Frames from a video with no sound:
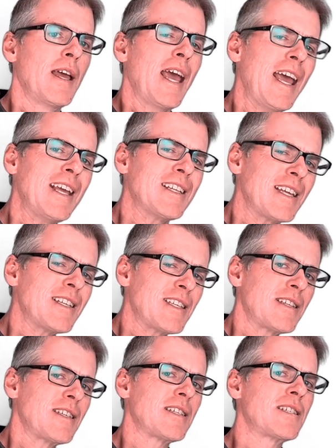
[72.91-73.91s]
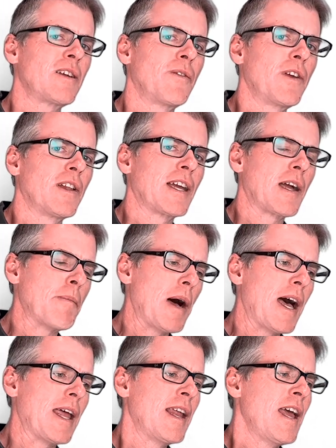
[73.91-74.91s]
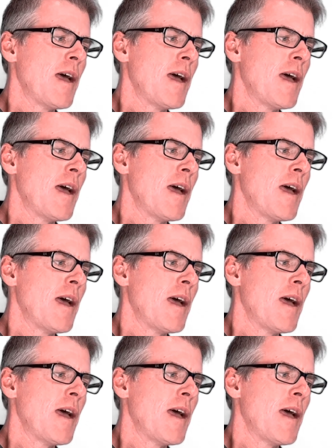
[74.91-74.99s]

it does still feel like a bot,